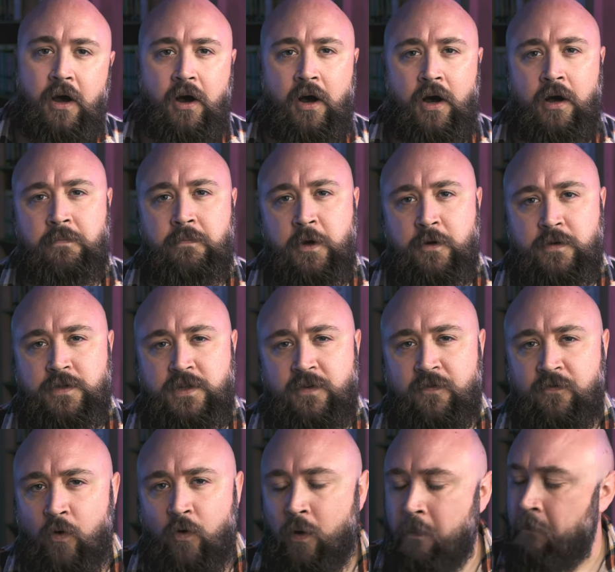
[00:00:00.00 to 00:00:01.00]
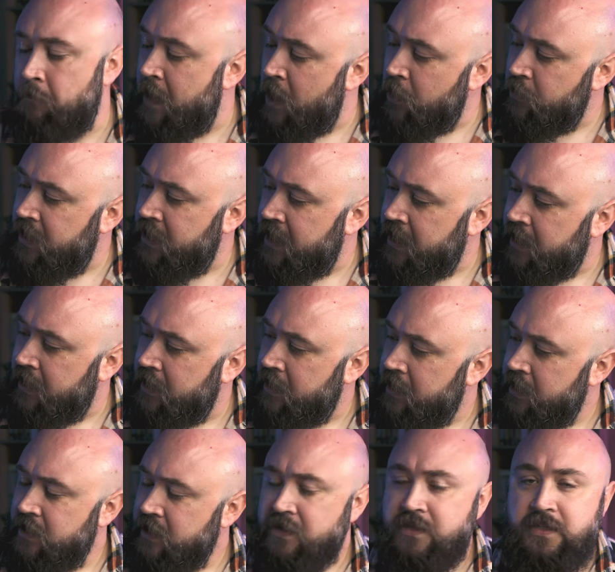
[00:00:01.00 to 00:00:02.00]
almost foreboding
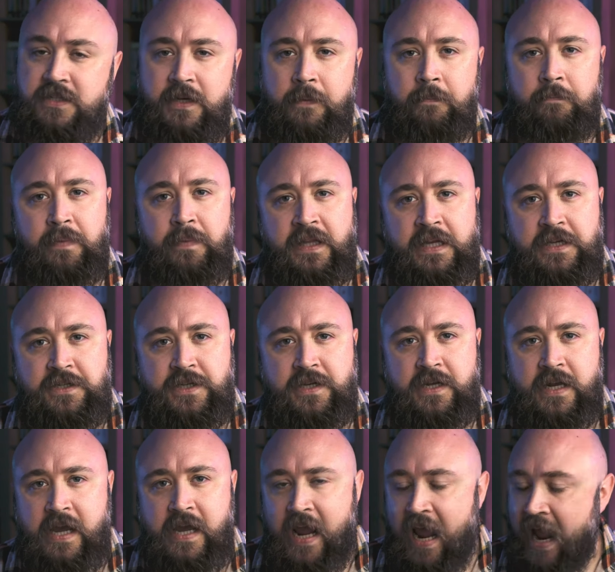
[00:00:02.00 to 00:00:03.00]
simplicity,